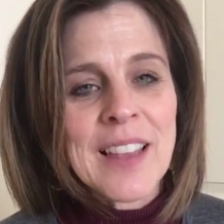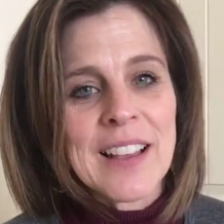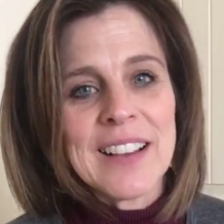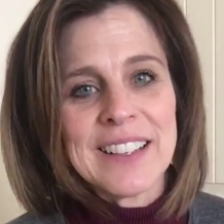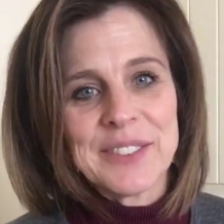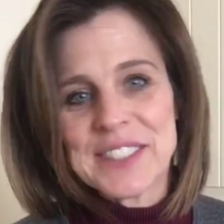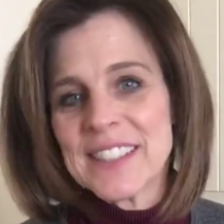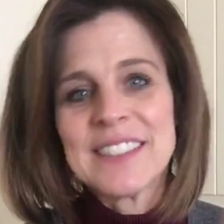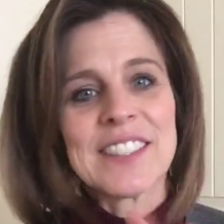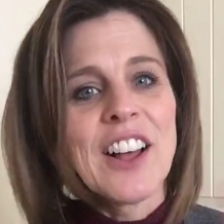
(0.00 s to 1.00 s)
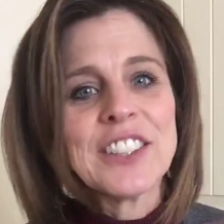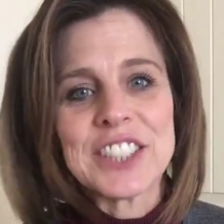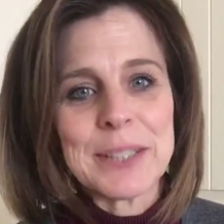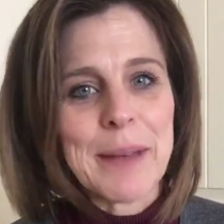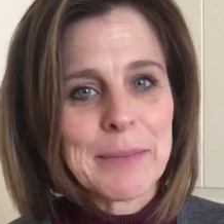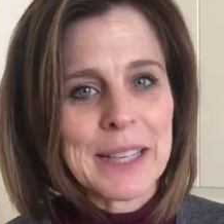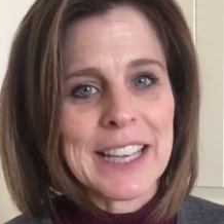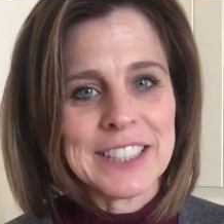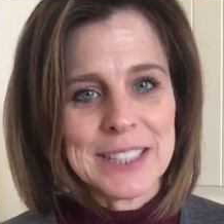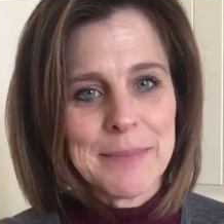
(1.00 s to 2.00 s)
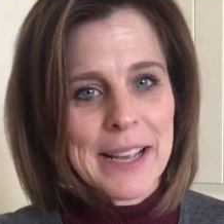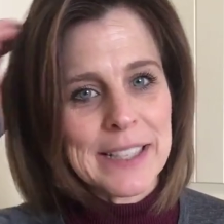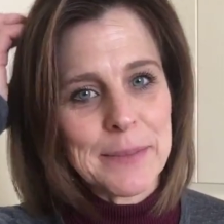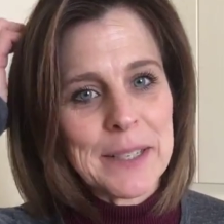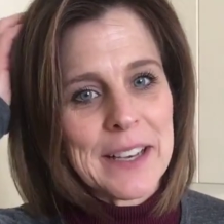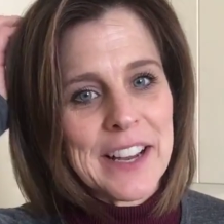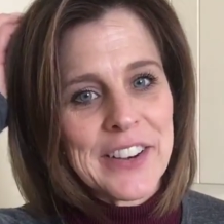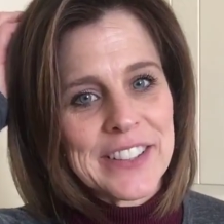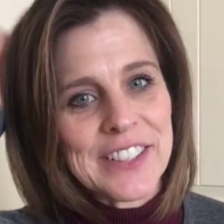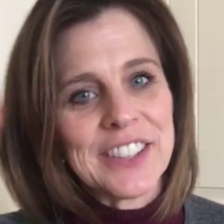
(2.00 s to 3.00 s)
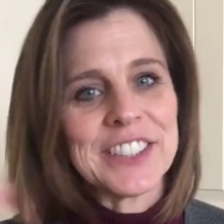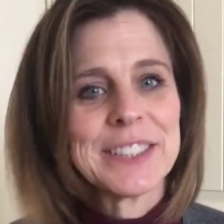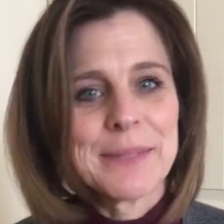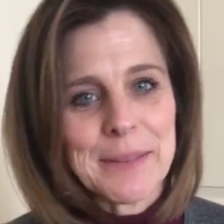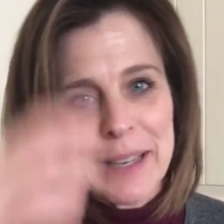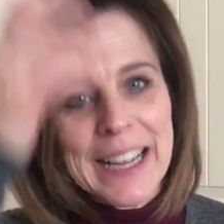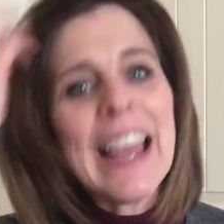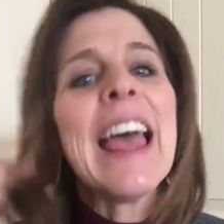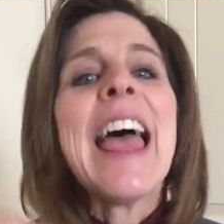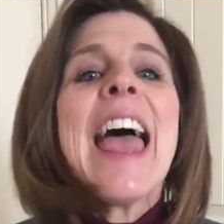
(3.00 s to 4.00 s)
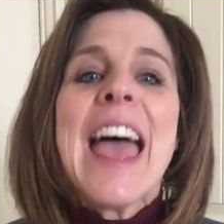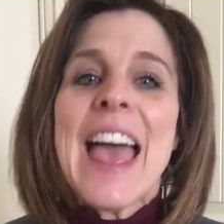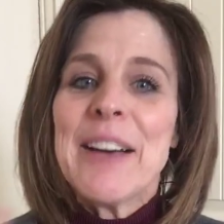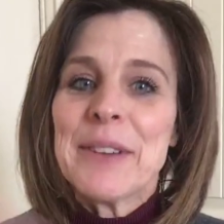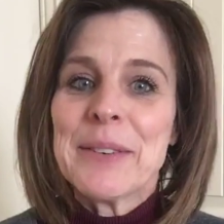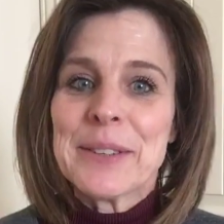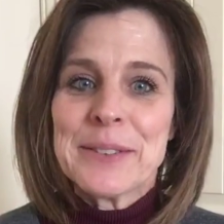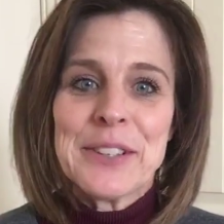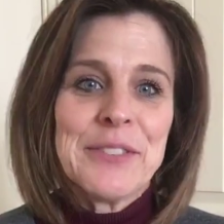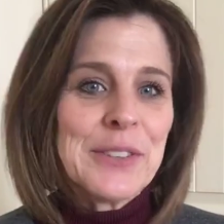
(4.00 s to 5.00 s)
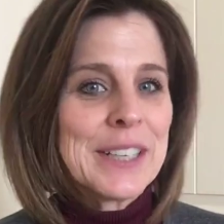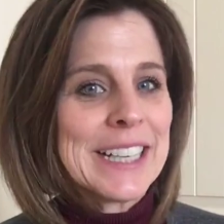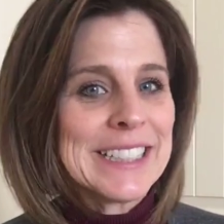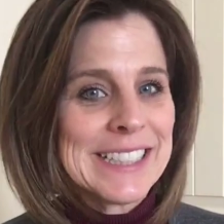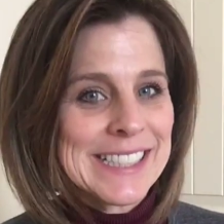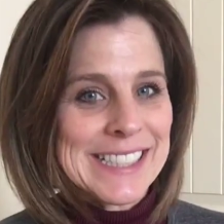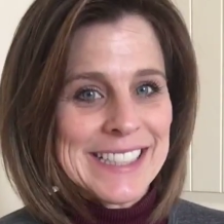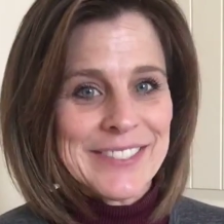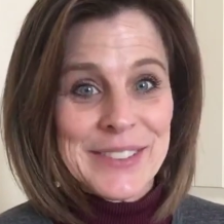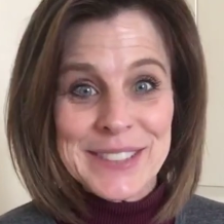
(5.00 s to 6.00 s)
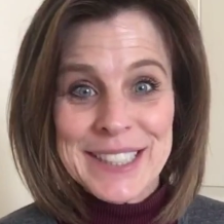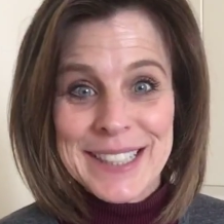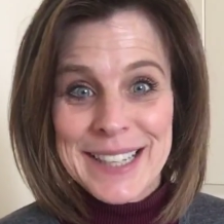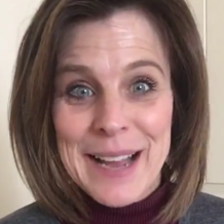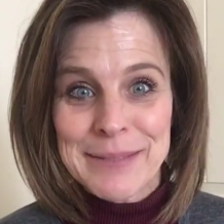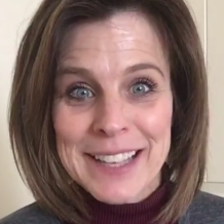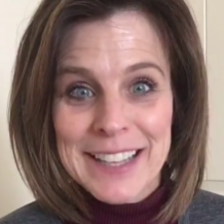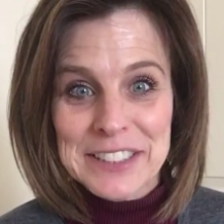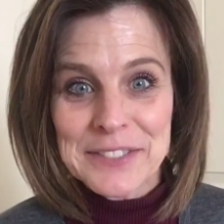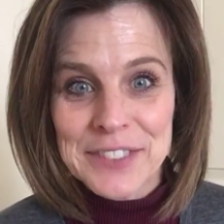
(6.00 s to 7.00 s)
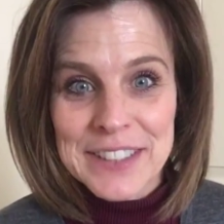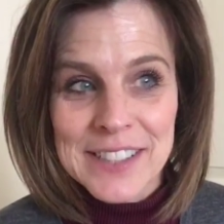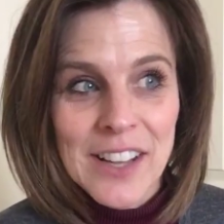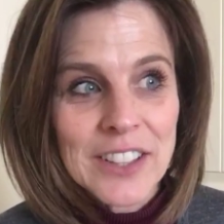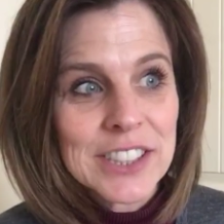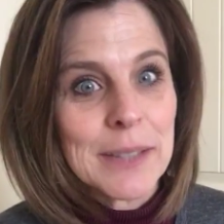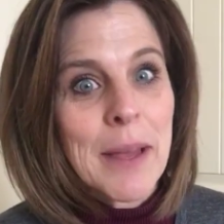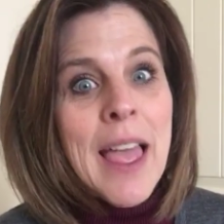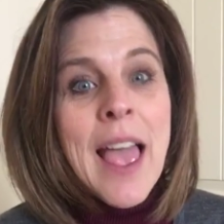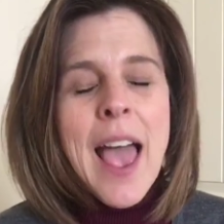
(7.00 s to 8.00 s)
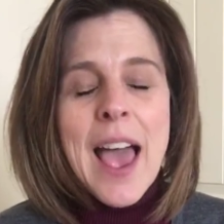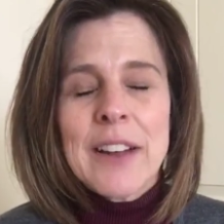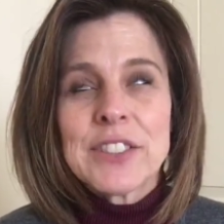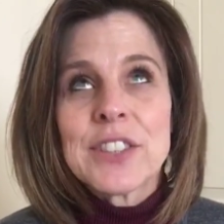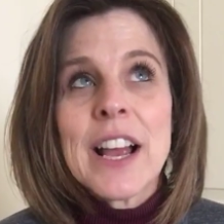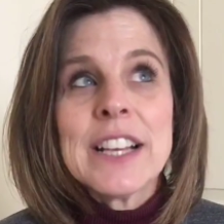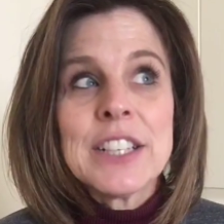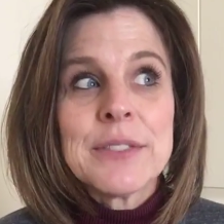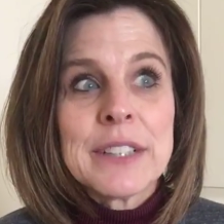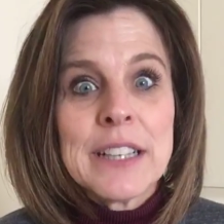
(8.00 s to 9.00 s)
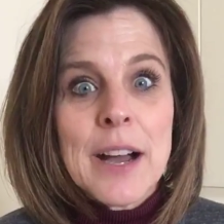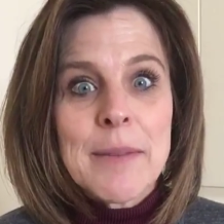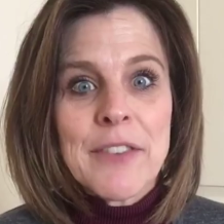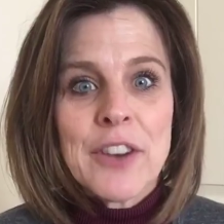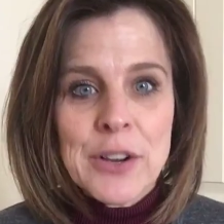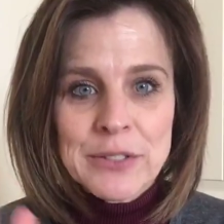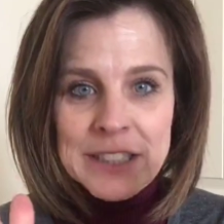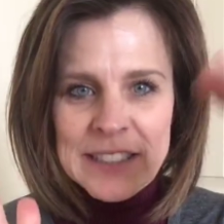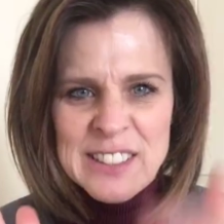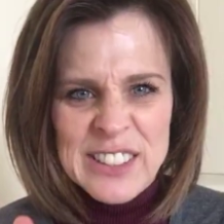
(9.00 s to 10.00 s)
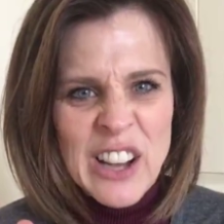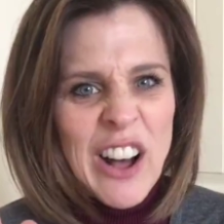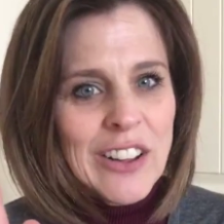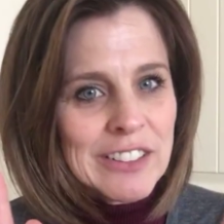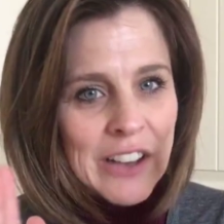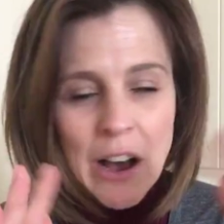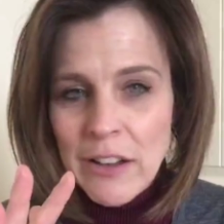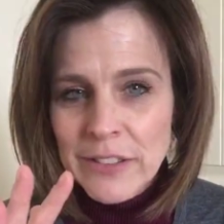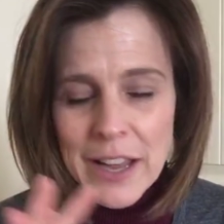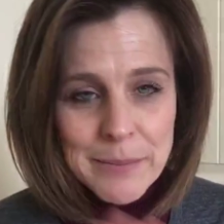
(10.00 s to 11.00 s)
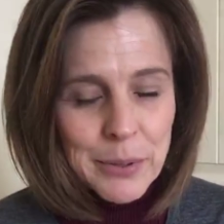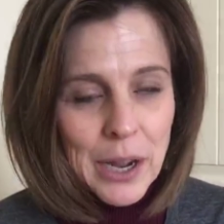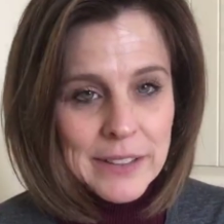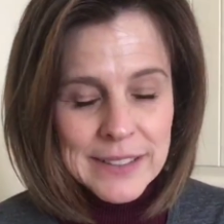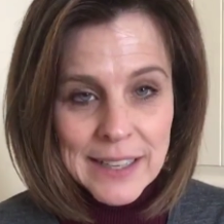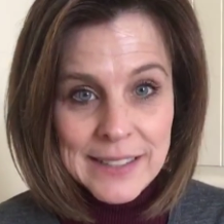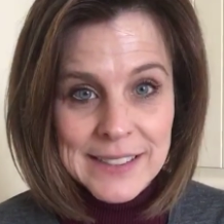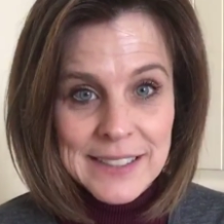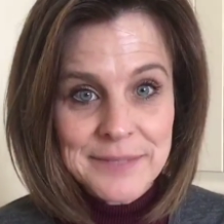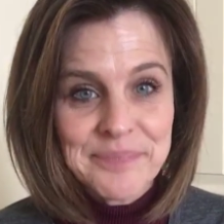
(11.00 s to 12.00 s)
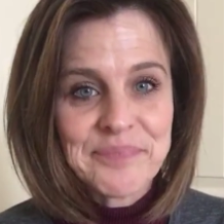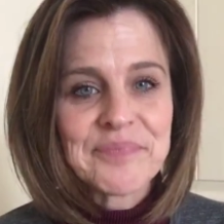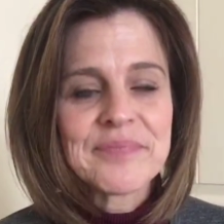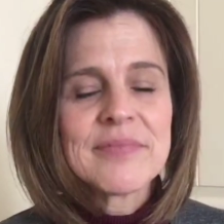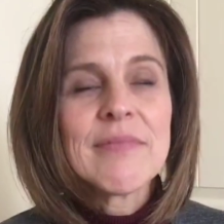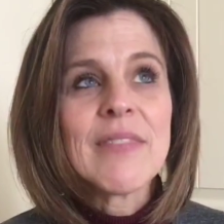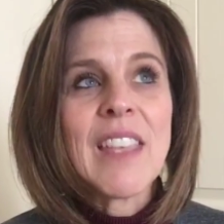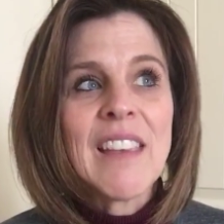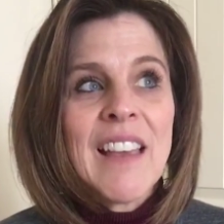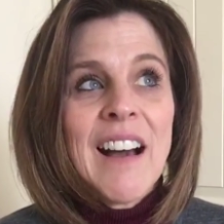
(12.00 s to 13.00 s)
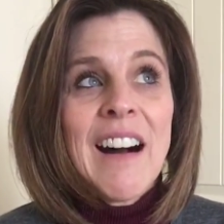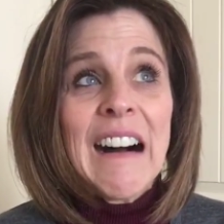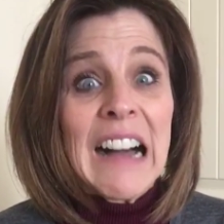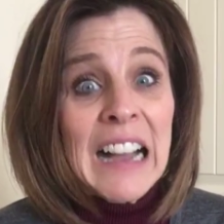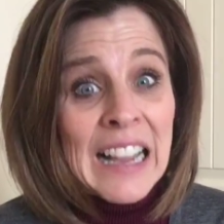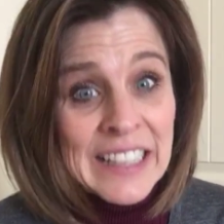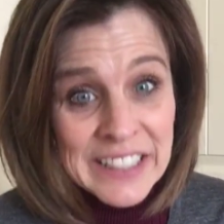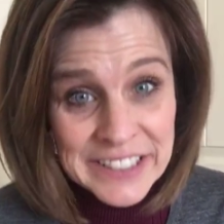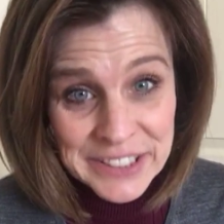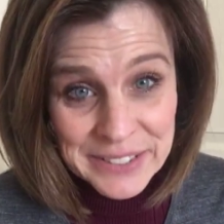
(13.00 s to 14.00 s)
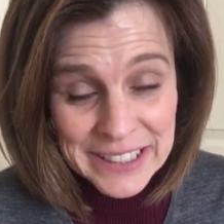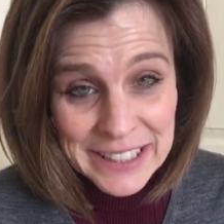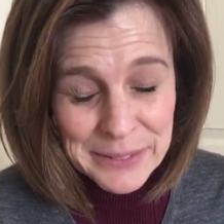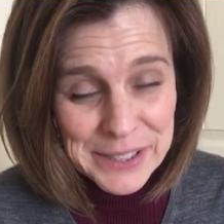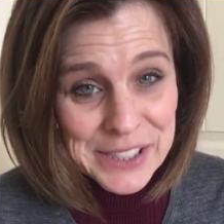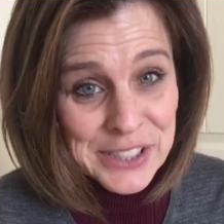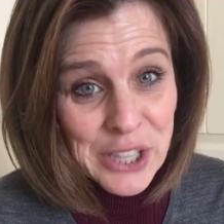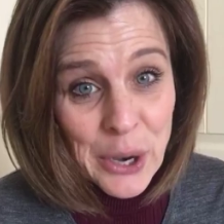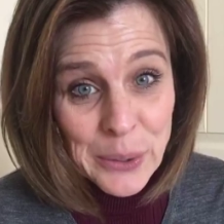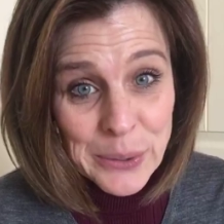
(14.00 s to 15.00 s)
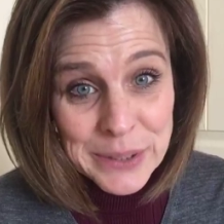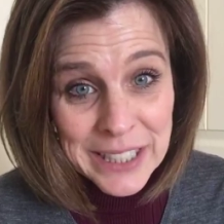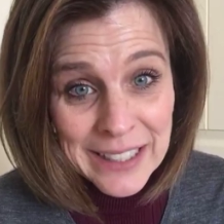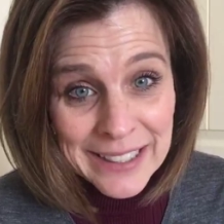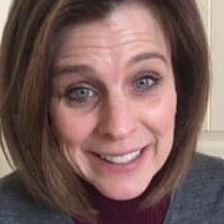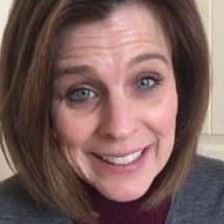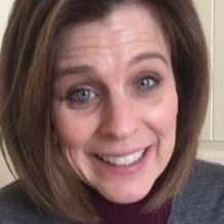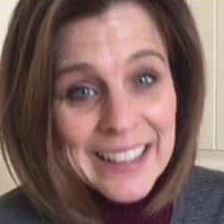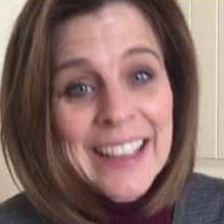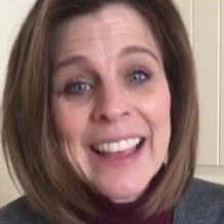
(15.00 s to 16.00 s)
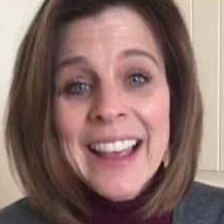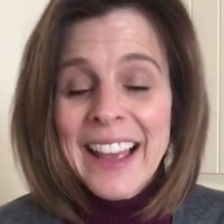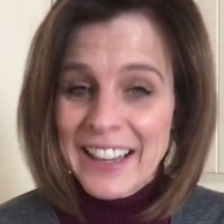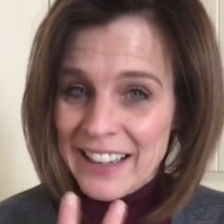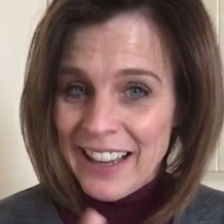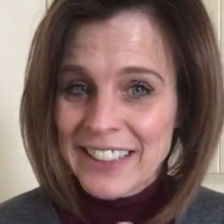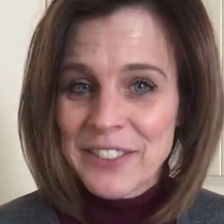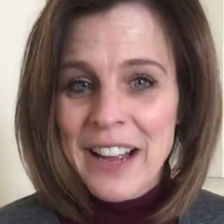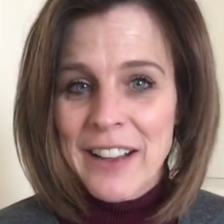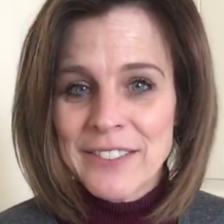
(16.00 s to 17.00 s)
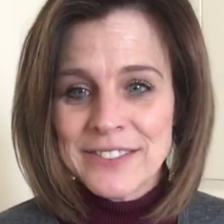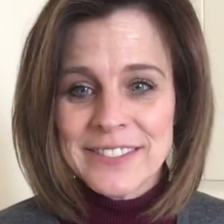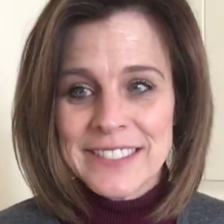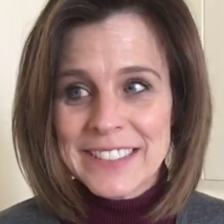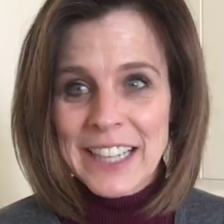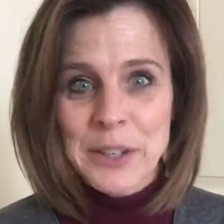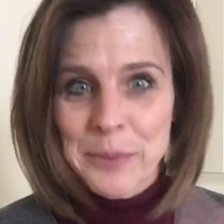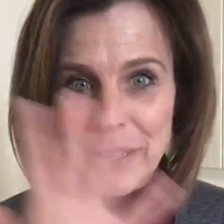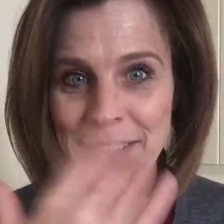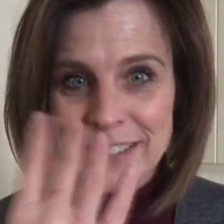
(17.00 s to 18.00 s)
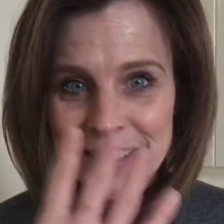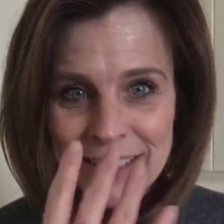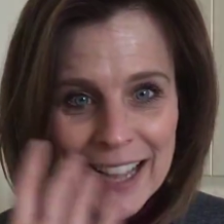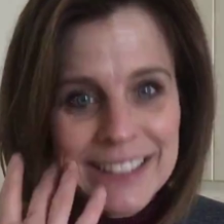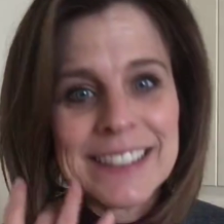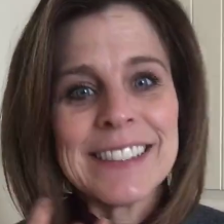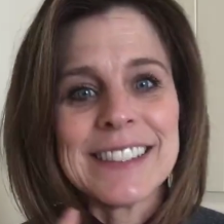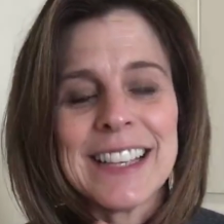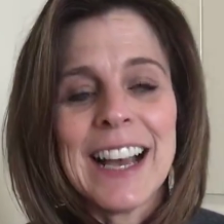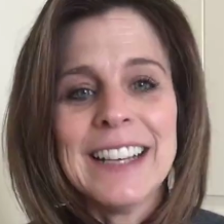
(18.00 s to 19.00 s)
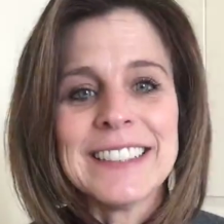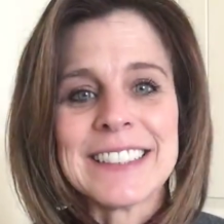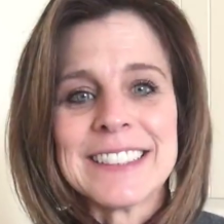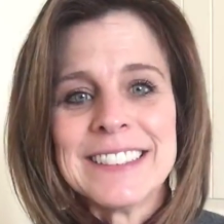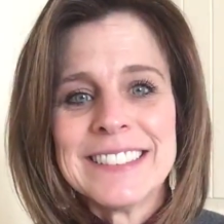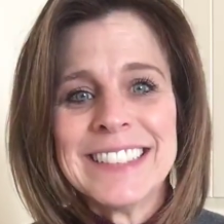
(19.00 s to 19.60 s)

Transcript: It was a scholarship application. My husband and I are on a scholarship committee, and we were reviewing it to see if it was a good application for the scholarship. And I was trying to read it on my phone because it's an online process, and I couldn't read it. It was so tiny, and I don't wear glasses yet,